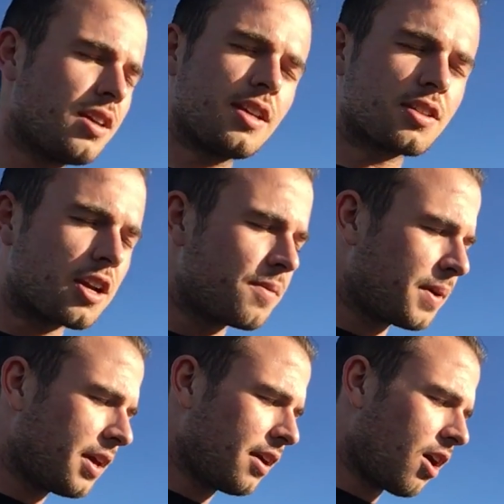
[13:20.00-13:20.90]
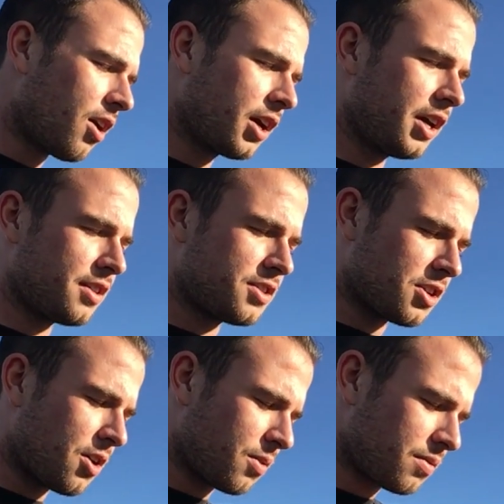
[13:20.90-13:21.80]
it's gonna be all good.
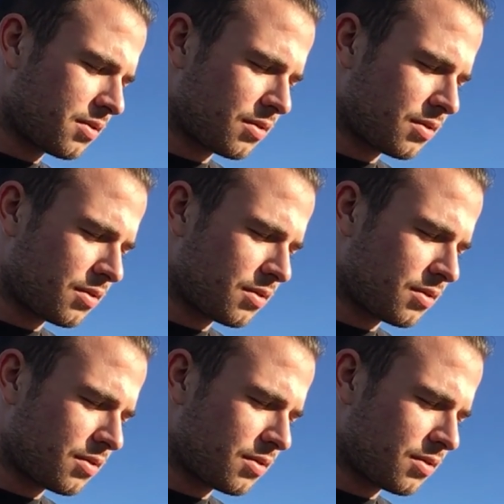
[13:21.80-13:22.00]
So